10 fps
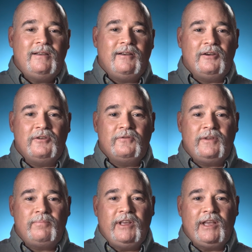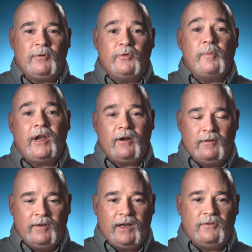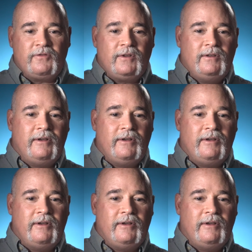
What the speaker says: of being able to repair the valve,